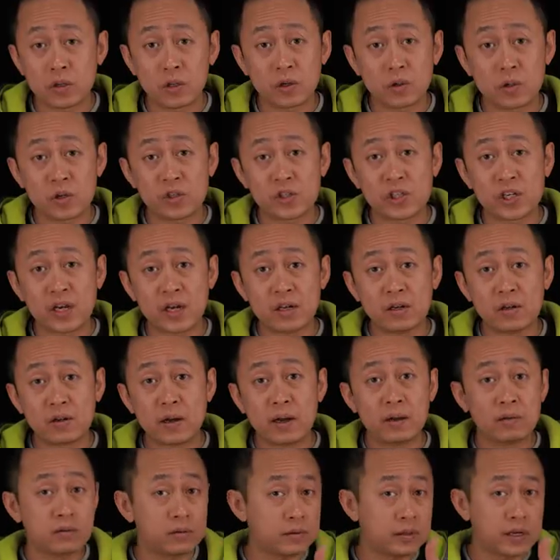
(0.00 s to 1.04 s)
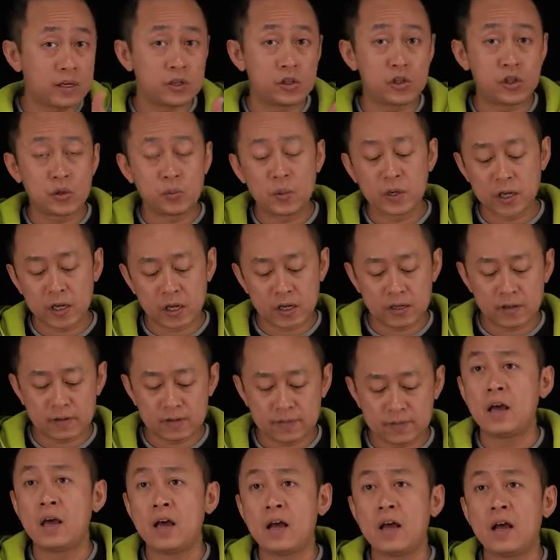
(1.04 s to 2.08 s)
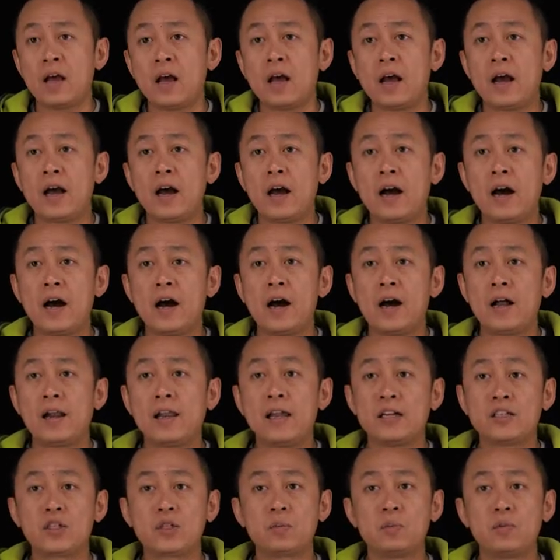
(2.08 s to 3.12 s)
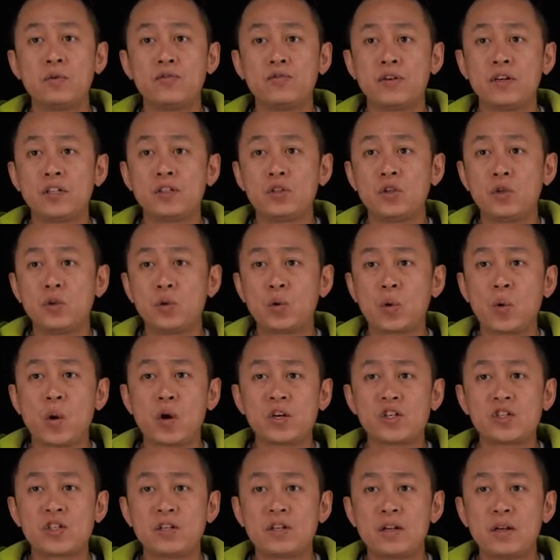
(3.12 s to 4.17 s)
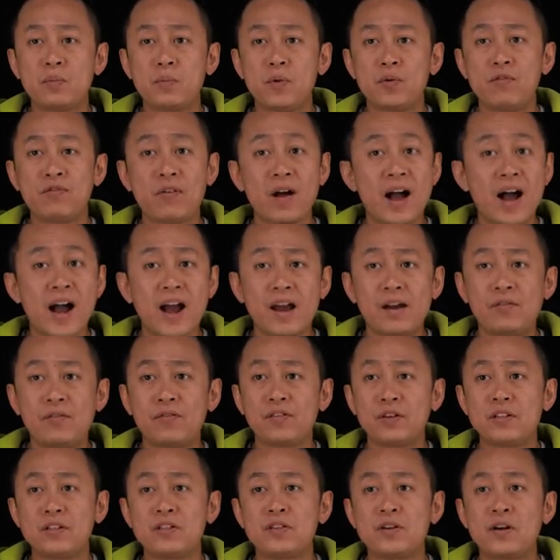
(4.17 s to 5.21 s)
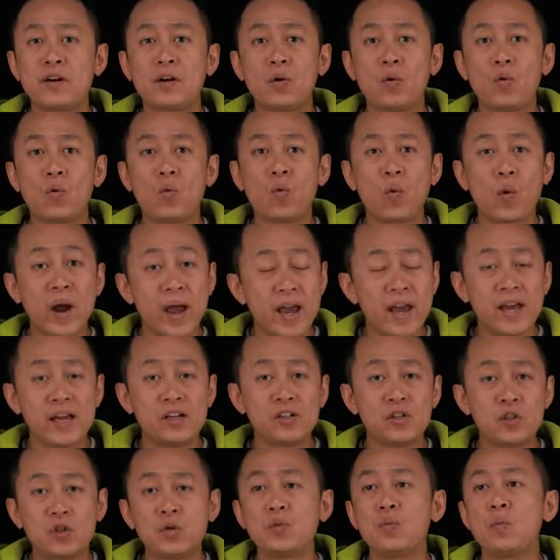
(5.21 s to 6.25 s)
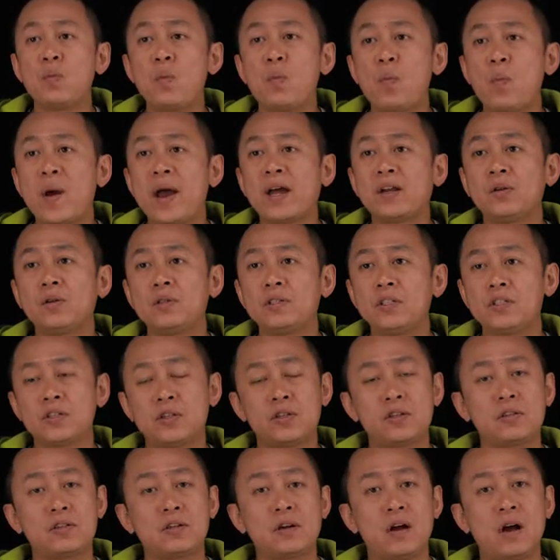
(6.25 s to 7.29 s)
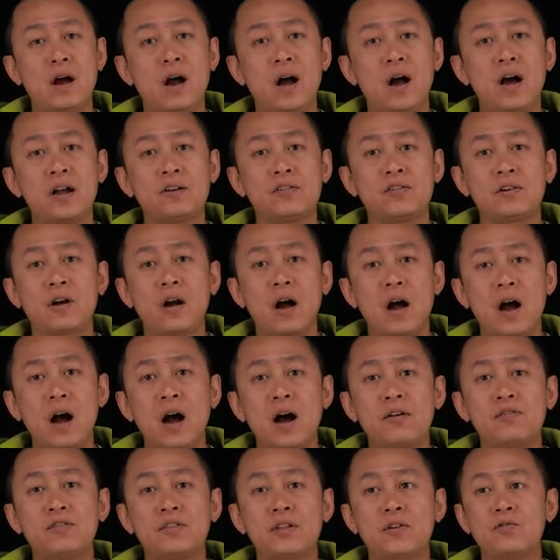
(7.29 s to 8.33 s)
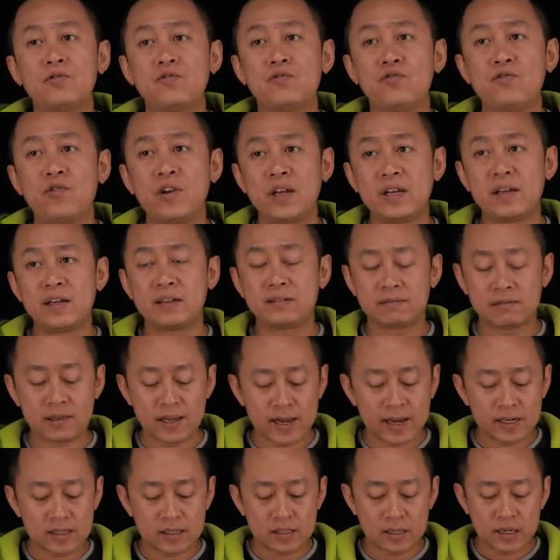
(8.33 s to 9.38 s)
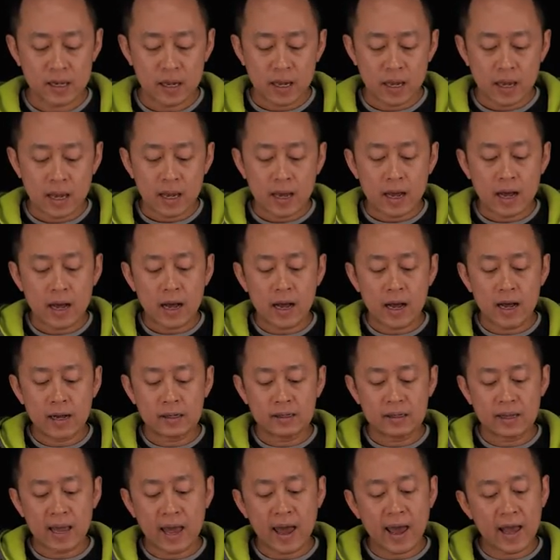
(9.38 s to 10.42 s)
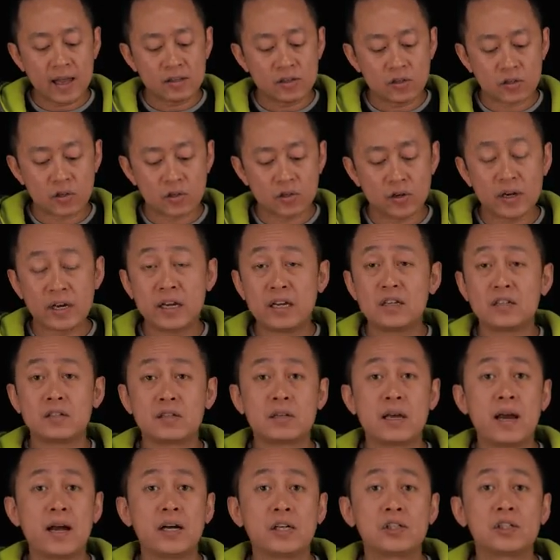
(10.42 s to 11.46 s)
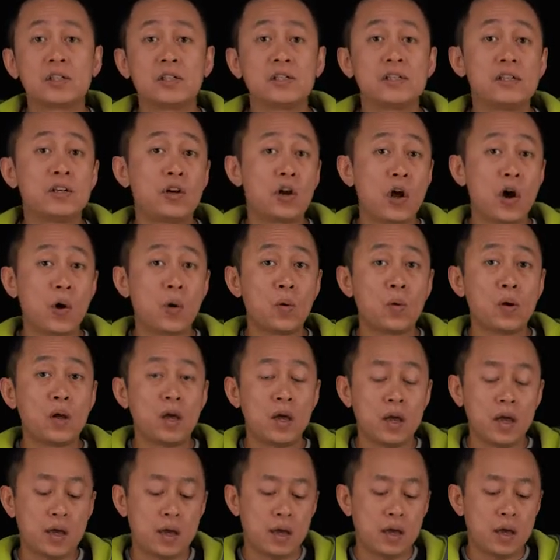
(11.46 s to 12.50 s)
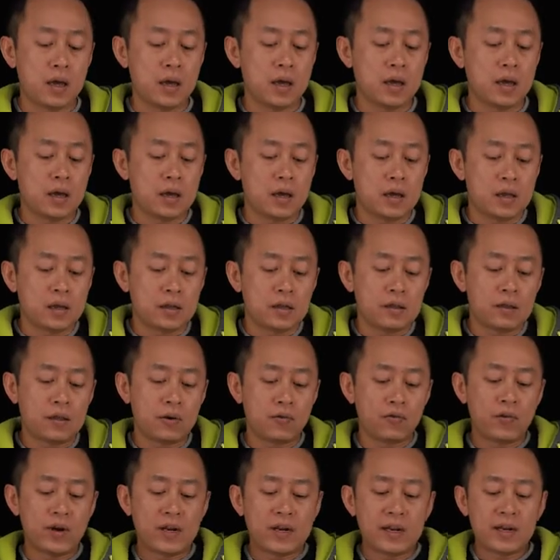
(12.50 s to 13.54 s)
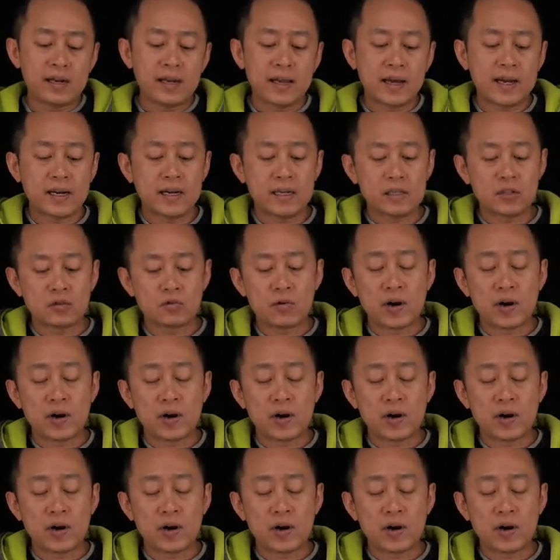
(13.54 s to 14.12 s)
local channel, then you should be good. Let's move on to question number 5. Is there a way to manually turn on or off the reading light? The answer is actually no. The reading light is